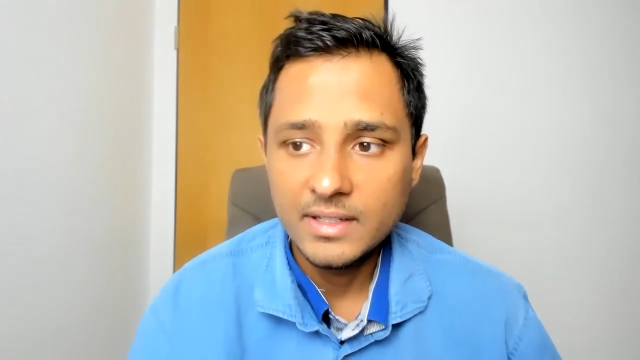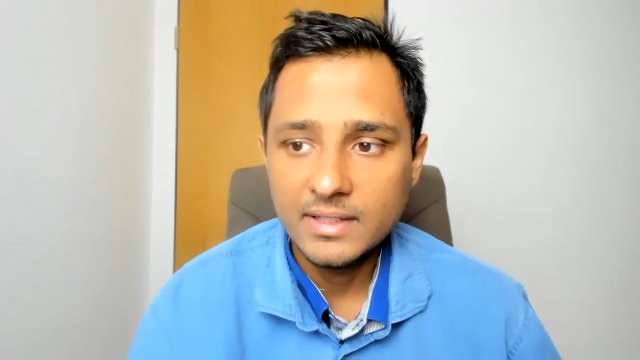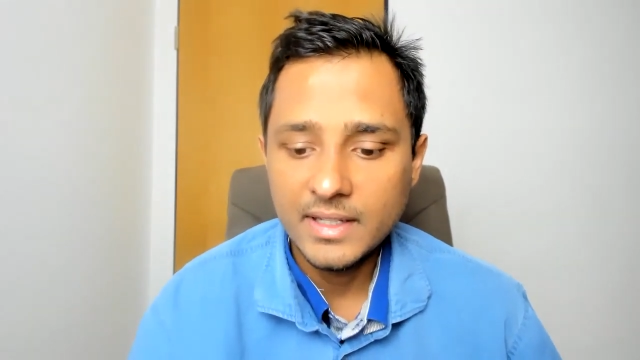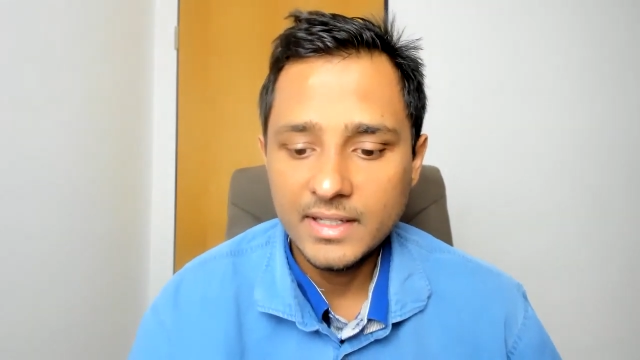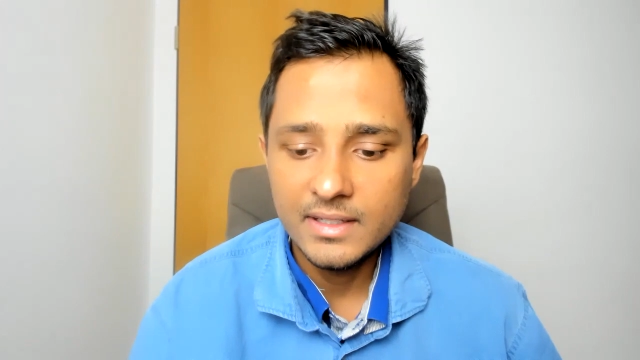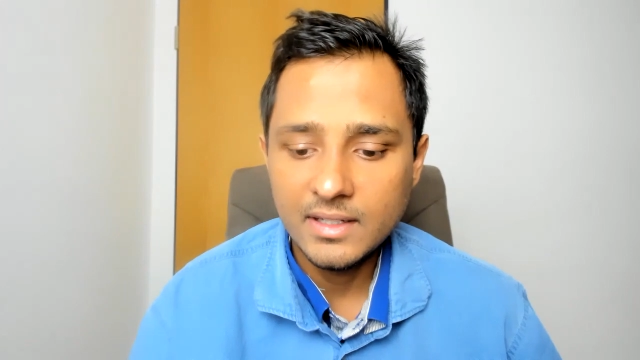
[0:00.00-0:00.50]

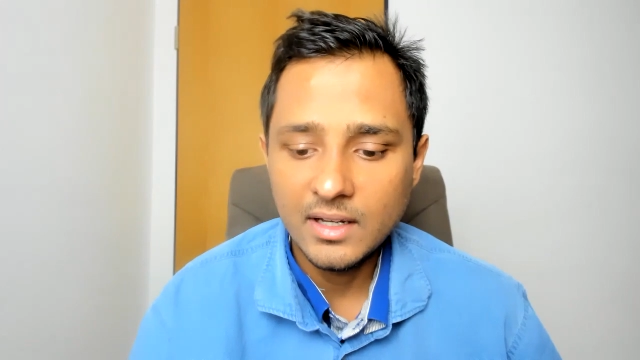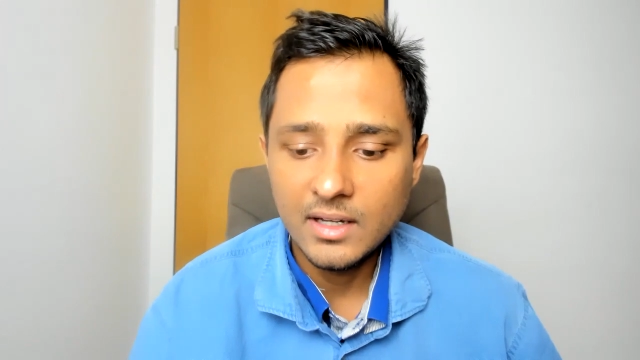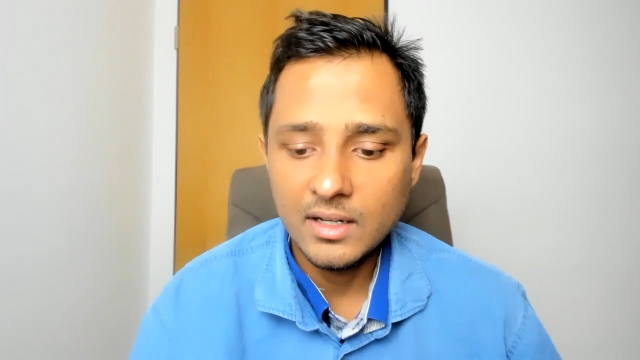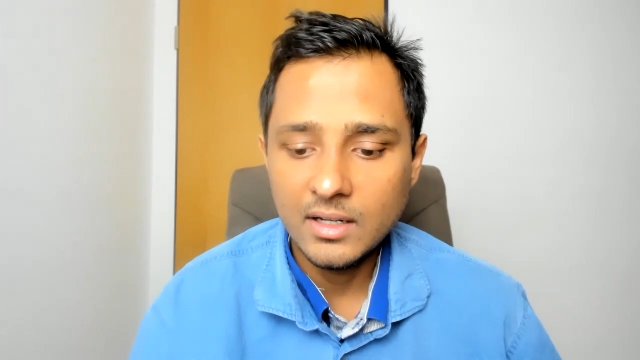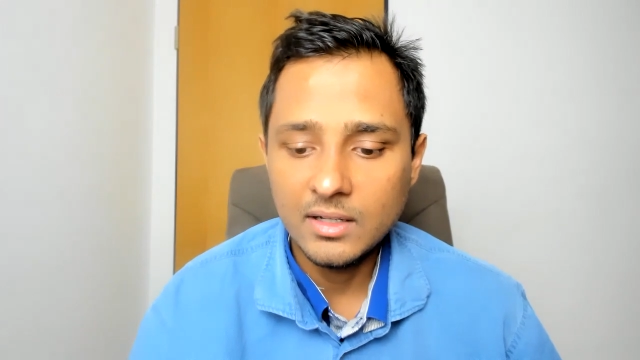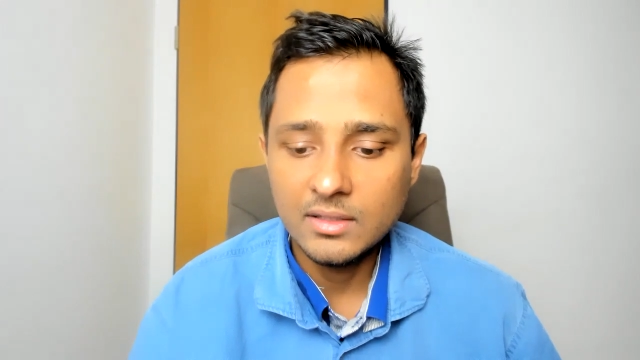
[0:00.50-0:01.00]
then
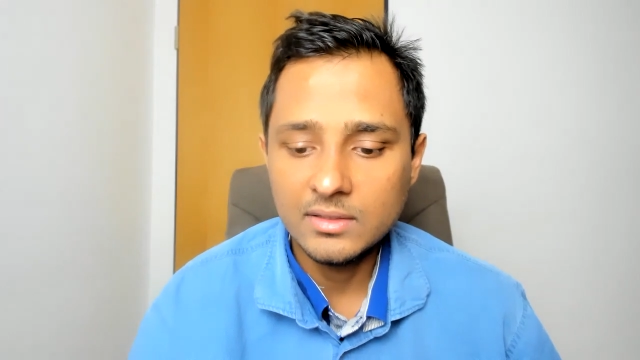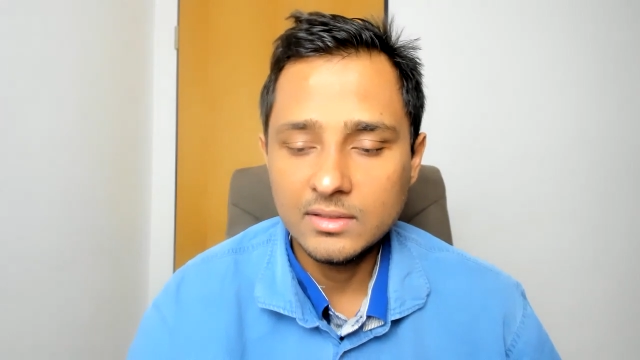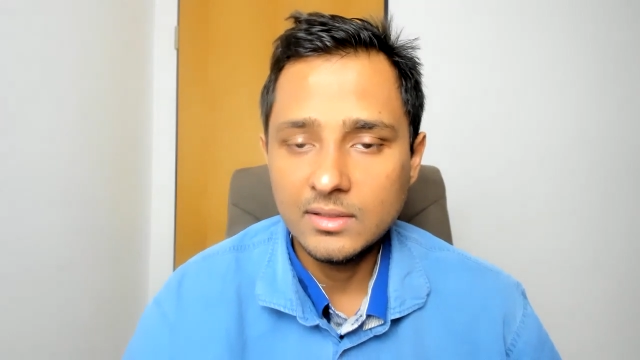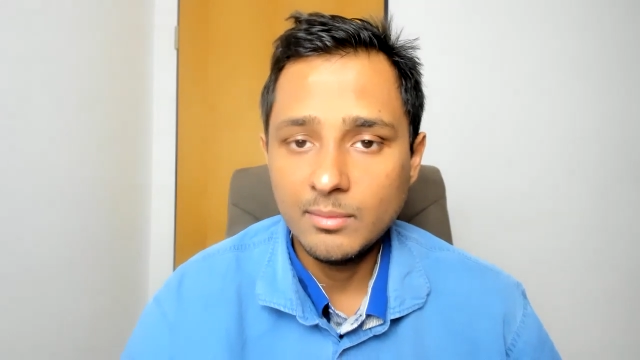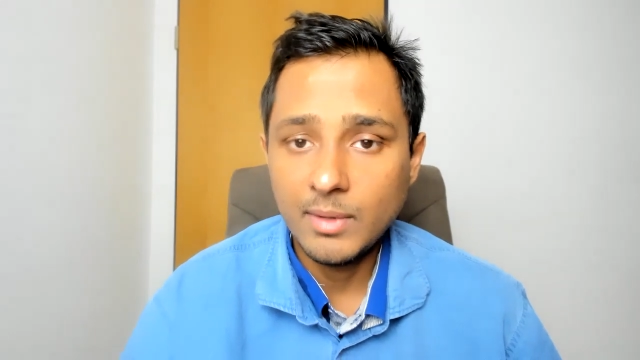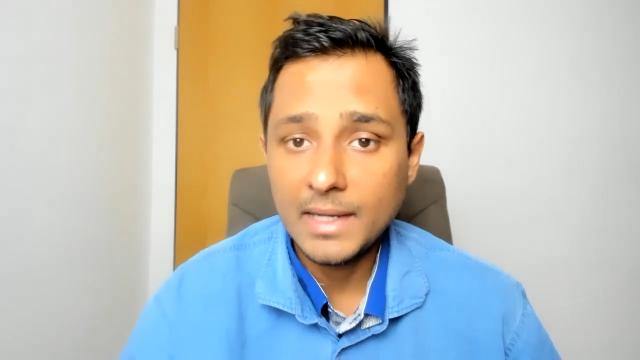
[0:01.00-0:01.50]
uh,
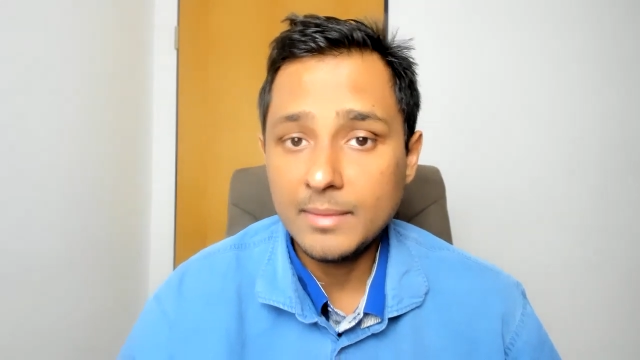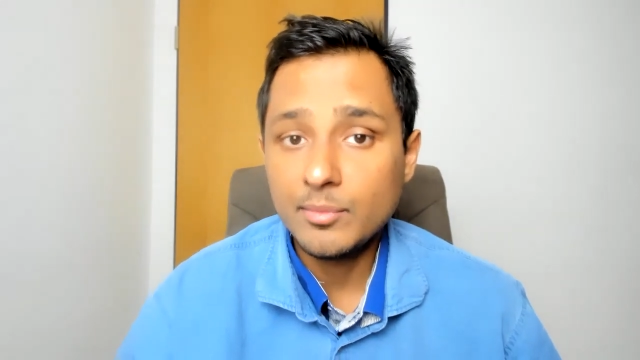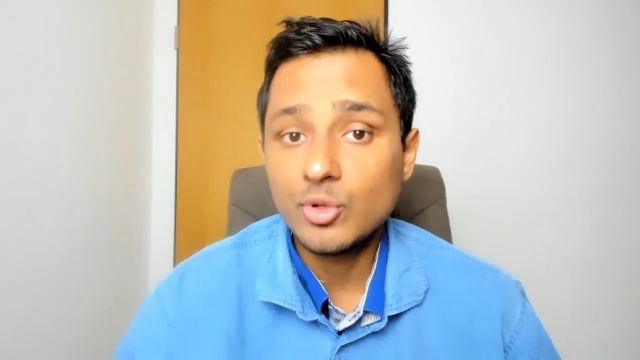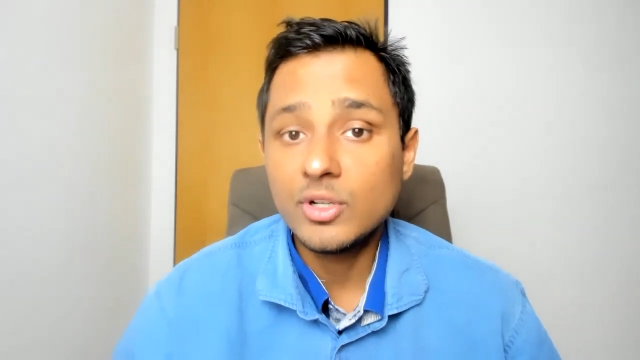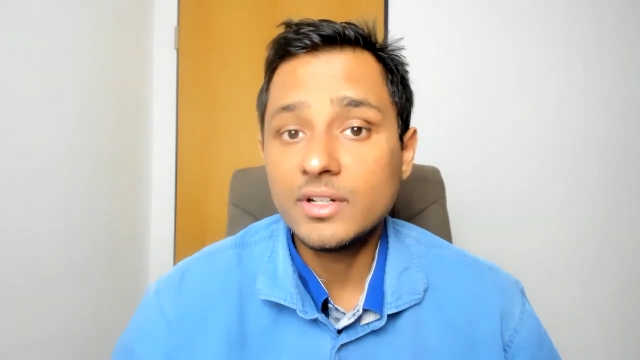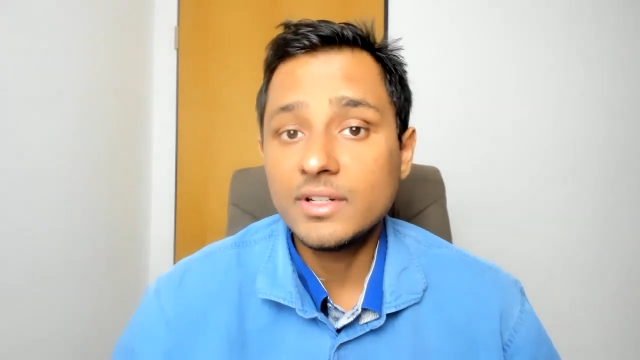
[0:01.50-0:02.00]
the
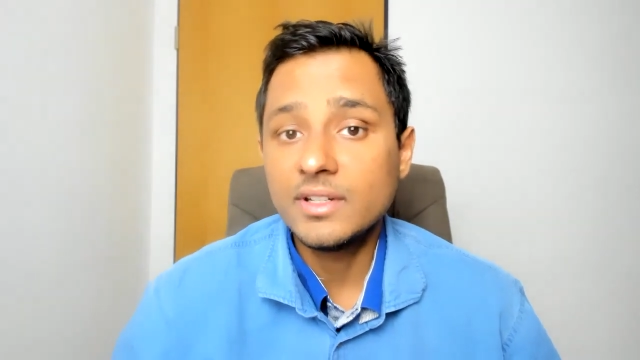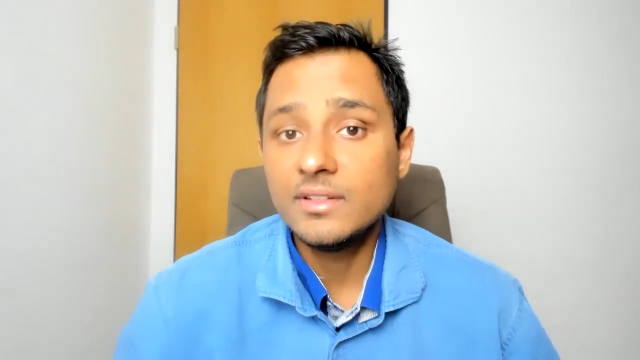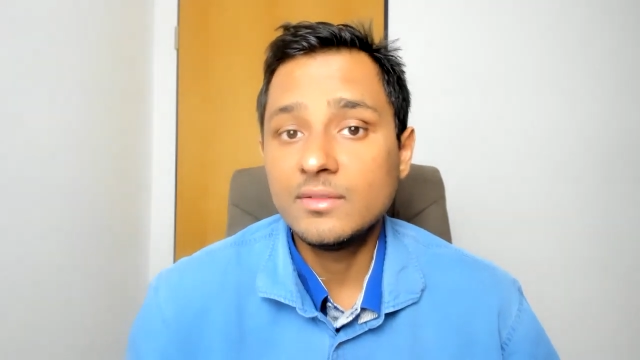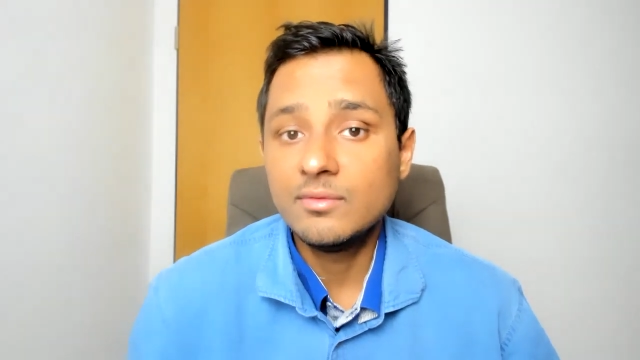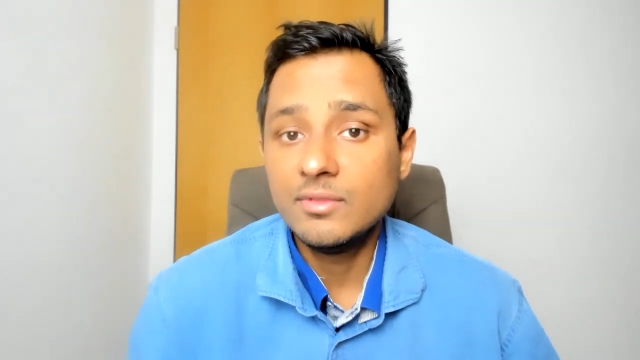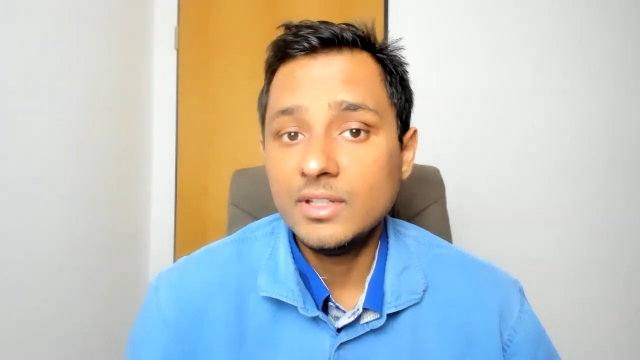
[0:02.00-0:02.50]
byproduct
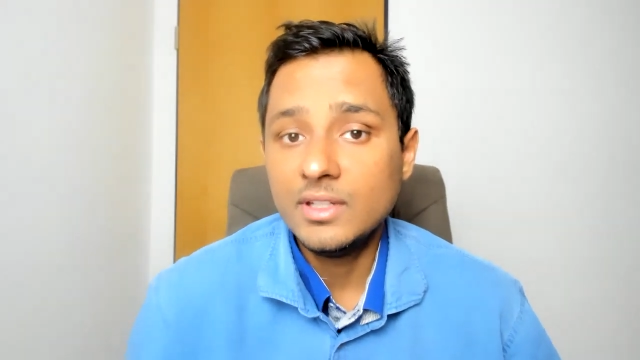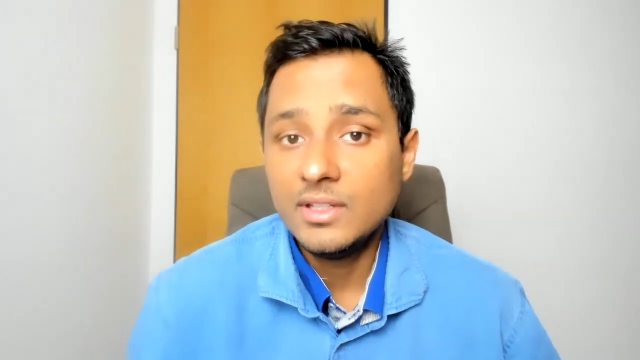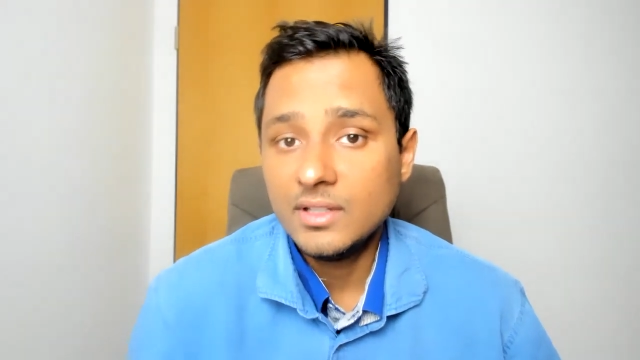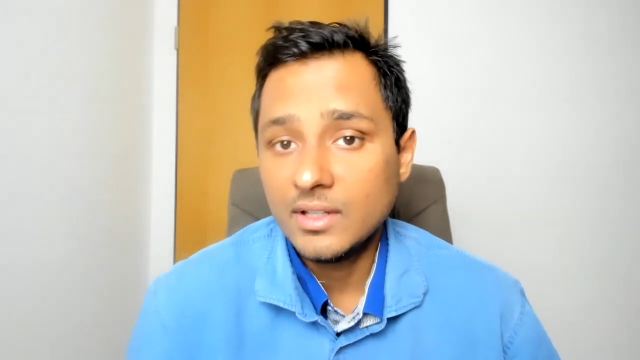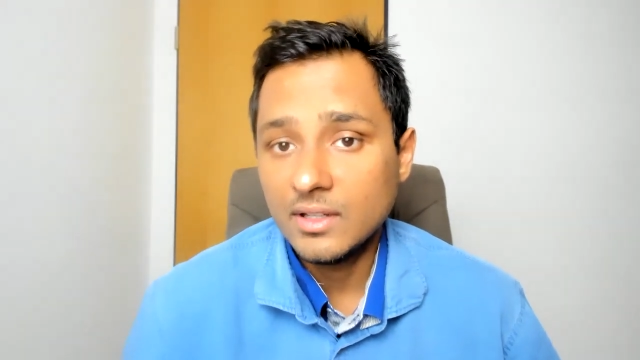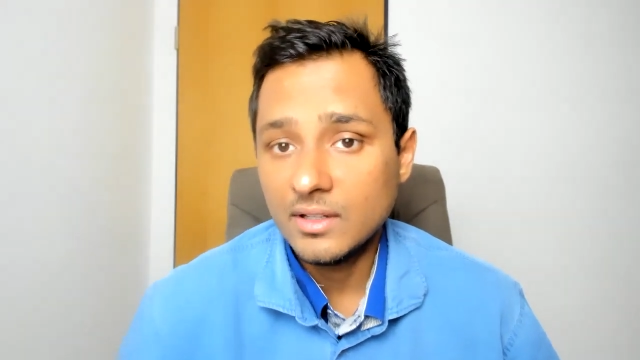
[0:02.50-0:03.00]
is
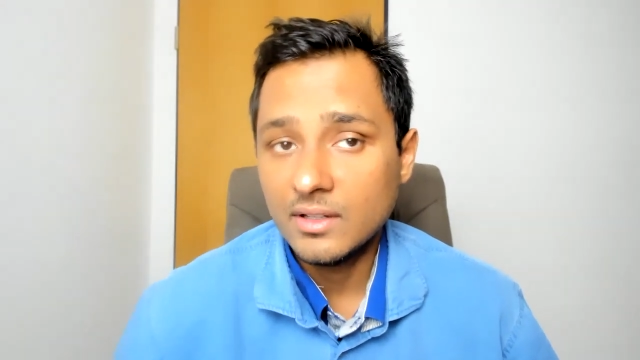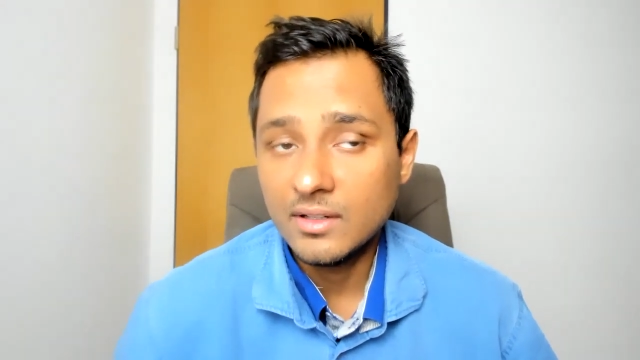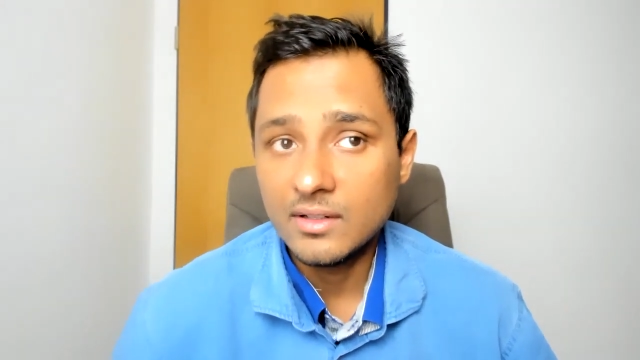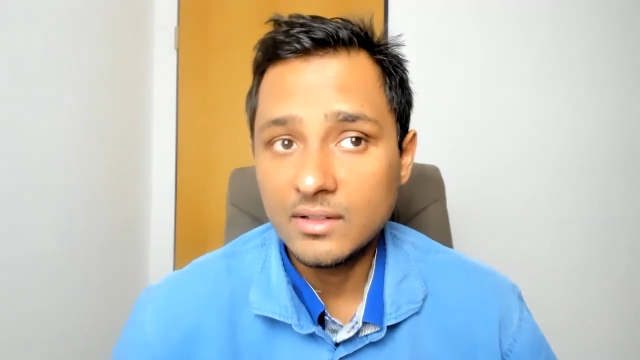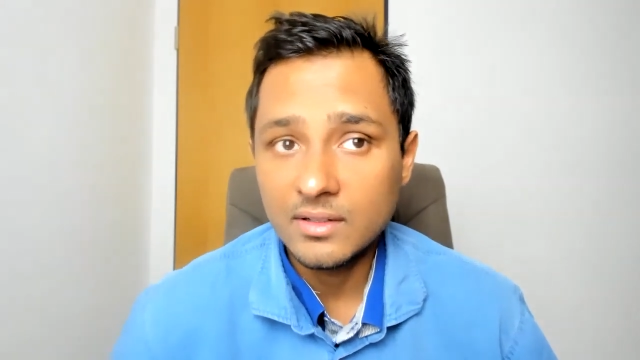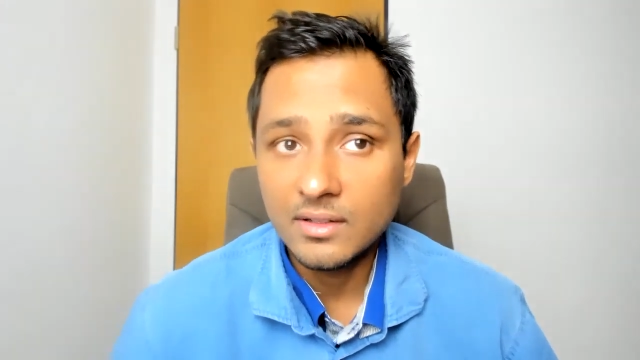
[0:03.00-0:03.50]
we uh,